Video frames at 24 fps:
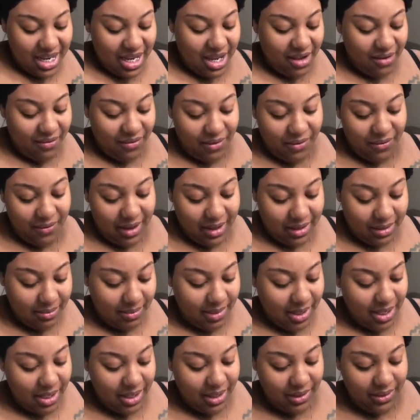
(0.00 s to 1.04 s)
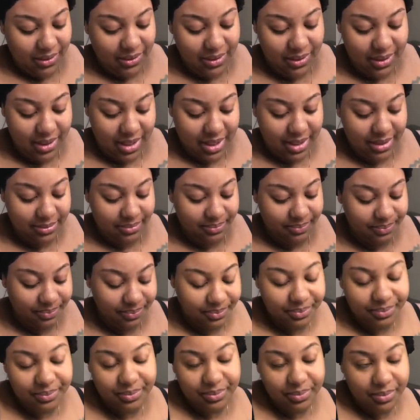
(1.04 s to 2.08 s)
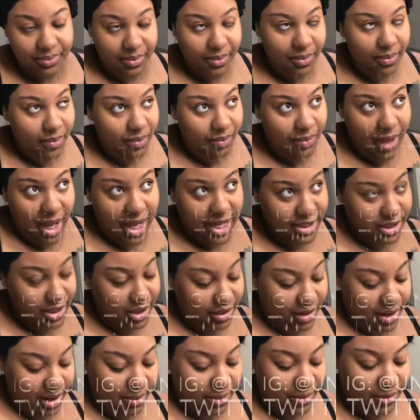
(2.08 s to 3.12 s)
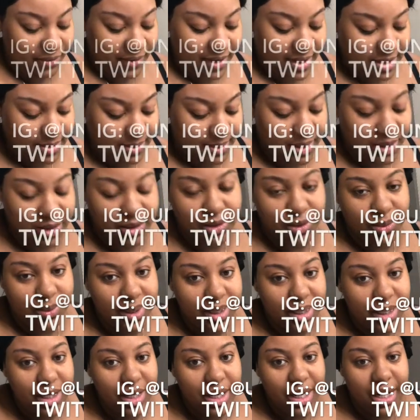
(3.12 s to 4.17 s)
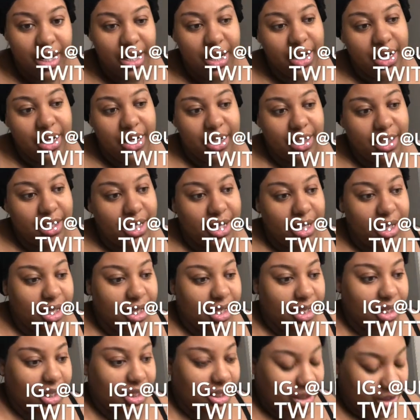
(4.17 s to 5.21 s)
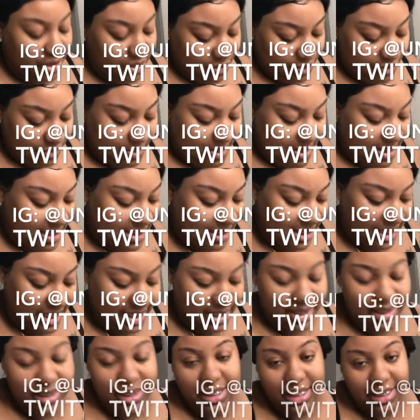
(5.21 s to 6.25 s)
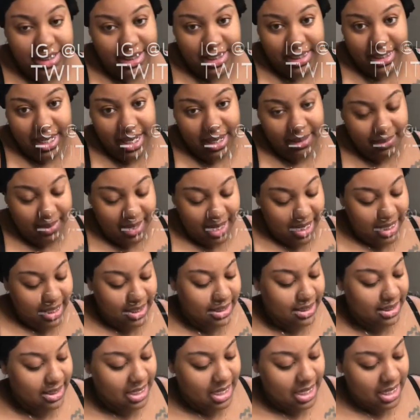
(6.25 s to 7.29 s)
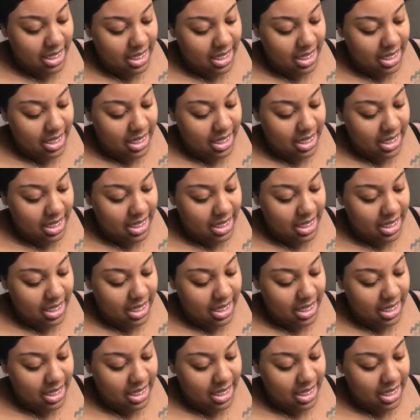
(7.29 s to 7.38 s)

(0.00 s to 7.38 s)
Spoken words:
If you follow me on Instagram or Facebook or Twitter, then you've been seeing a ton of updates.